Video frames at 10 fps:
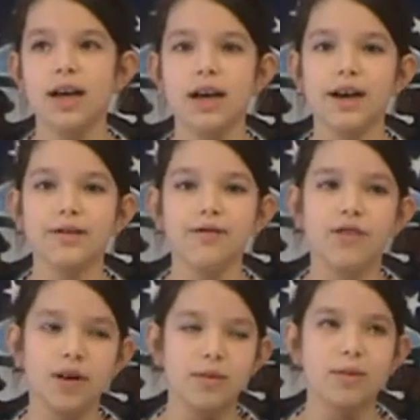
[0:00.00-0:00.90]
and
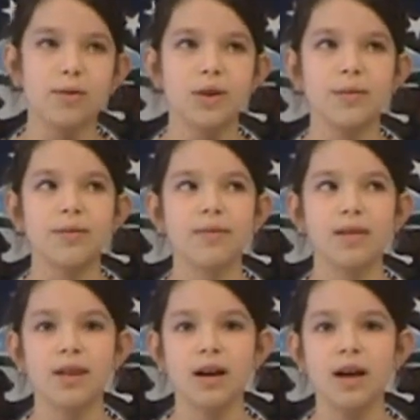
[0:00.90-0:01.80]
Farm Report
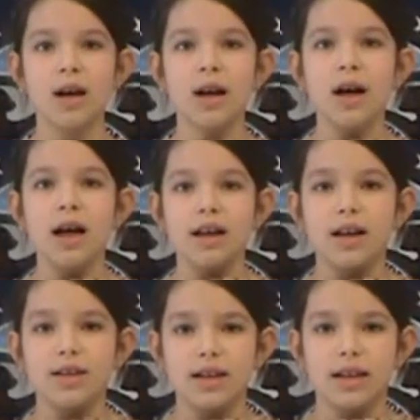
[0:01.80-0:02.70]

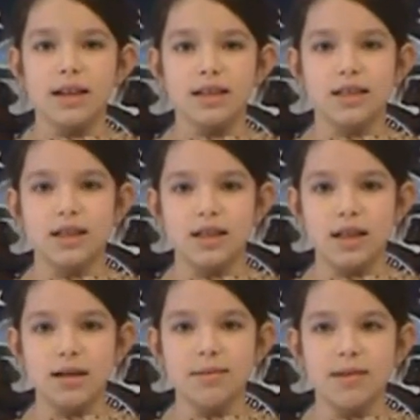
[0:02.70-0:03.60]
the things
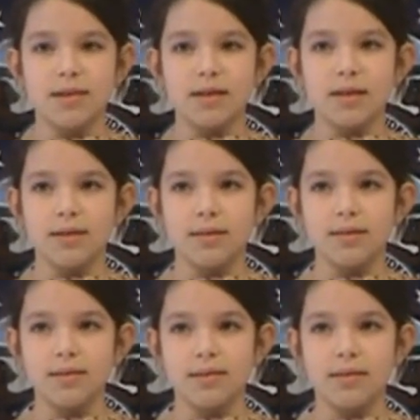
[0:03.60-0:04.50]
that
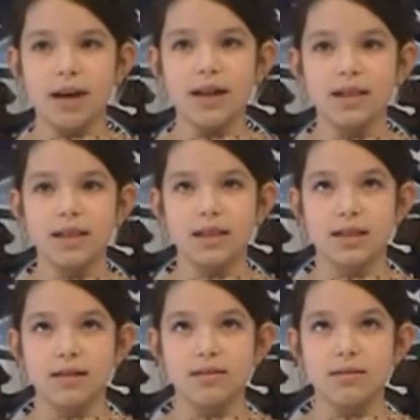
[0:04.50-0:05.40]
my
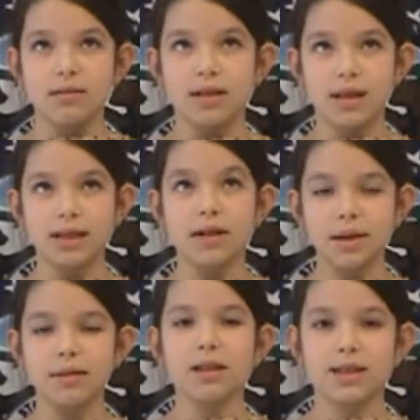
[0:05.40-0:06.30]
the things that
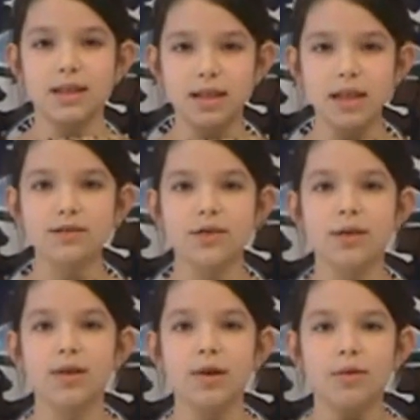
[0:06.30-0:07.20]
made me
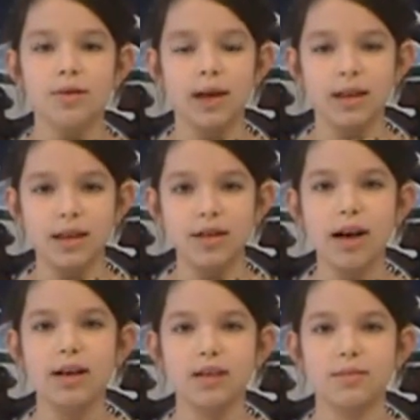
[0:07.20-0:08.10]
successful were writing Little
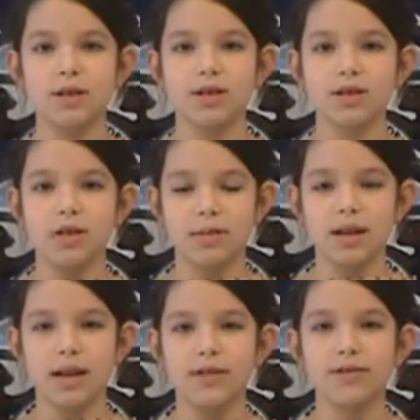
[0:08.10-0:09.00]
House books on
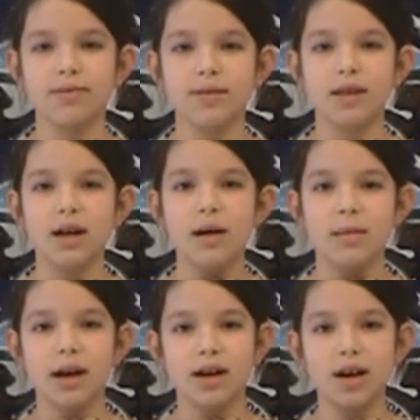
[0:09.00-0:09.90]
my life.
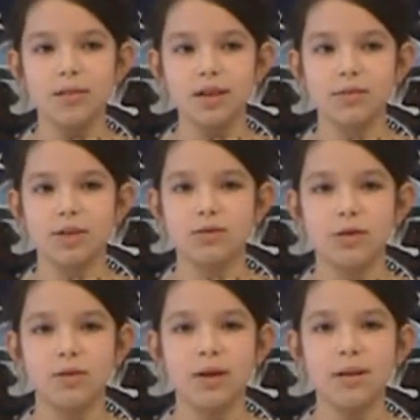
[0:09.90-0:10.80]
My accomplishments
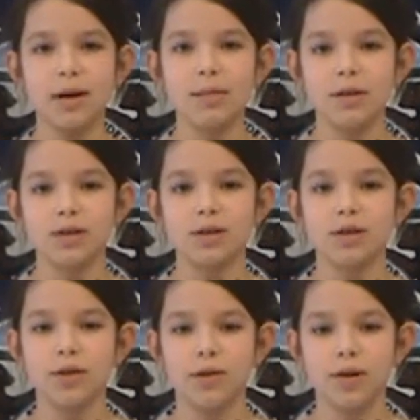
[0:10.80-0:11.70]
were bringing my books to
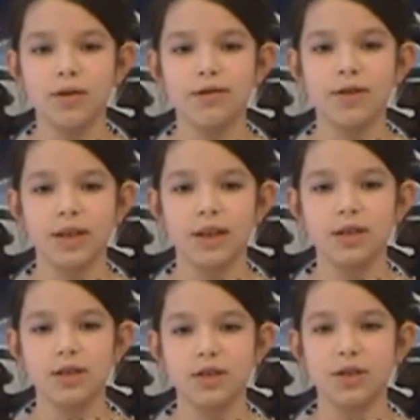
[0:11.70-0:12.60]
the world for
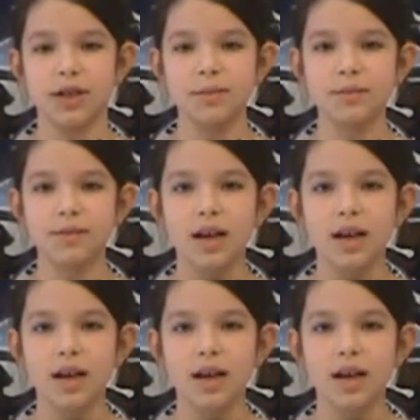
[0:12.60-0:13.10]
kids to read.